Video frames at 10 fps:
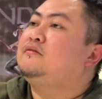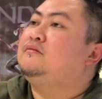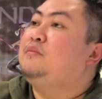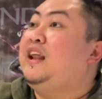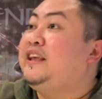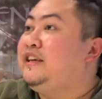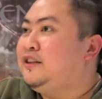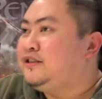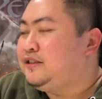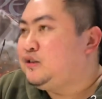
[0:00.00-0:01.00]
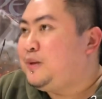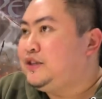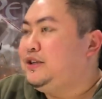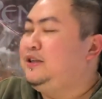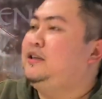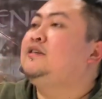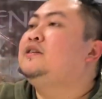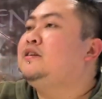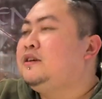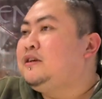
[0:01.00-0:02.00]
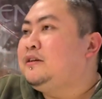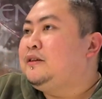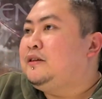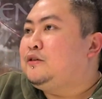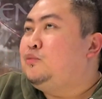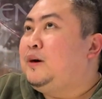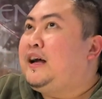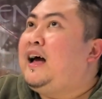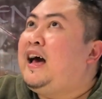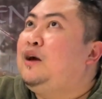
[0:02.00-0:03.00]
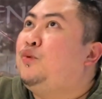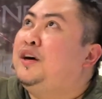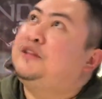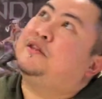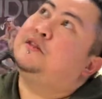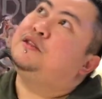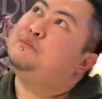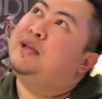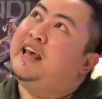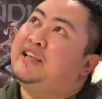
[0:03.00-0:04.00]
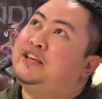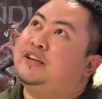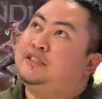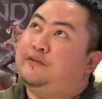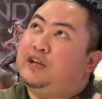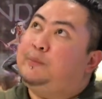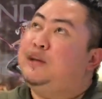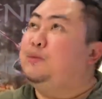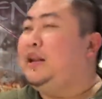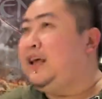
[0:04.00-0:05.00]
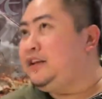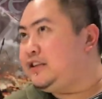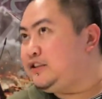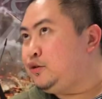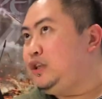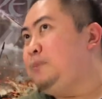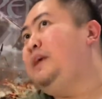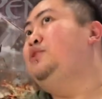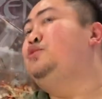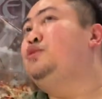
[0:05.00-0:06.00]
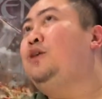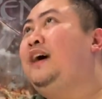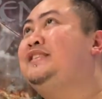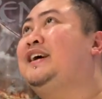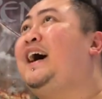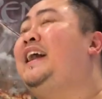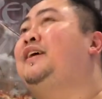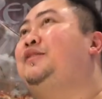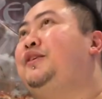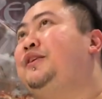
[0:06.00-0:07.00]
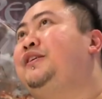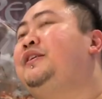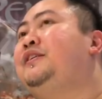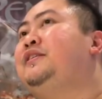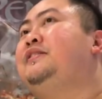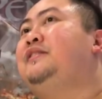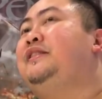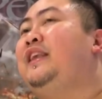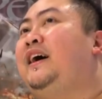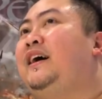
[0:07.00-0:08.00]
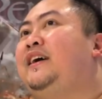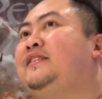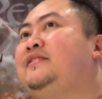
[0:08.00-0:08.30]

millennials especially. Kumbaga, I want the Filipino millennials to see PENDUKO as a character na